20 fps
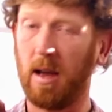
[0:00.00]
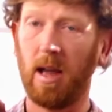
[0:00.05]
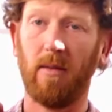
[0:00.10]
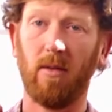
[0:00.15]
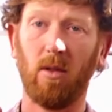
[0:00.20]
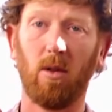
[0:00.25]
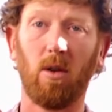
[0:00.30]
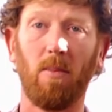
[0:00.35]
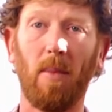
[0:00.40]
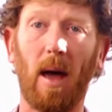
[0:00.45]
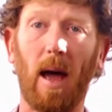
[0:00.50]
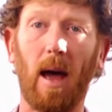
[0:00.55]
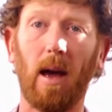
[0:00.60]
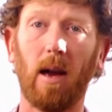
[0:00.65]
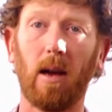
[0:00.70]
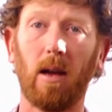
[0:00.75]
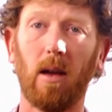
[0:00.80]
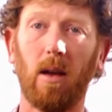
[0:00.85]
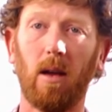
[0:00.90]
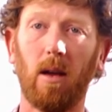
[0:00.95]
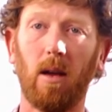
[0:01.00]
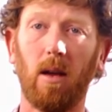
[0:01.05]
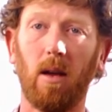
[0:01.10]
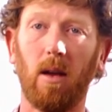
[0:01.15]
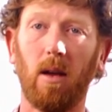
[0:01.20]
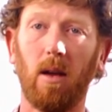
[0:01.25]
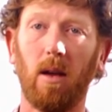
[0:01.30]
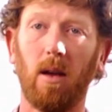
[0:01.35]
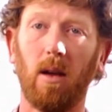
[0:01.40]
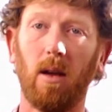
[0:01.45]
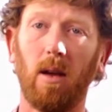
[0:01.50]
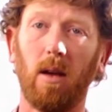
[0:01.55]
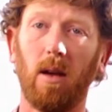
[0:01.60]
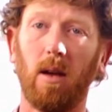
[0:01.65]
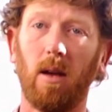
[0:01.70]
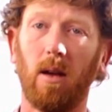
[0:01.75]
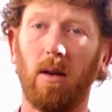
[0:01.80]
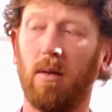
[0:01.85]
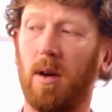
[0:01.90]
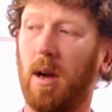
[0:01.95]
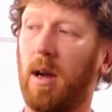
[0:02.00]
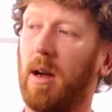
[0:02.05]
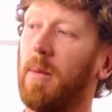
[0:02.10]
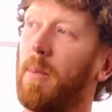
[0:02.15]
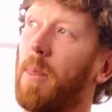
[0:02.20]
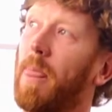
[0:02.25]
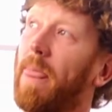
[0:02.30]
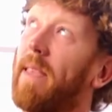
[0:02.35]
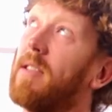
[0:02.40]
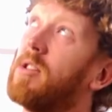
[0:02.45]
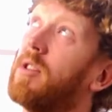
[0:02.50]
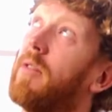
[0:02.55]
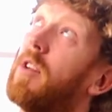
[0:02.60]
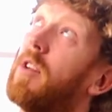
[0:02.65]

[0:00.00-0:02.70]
you have a little bag, right? So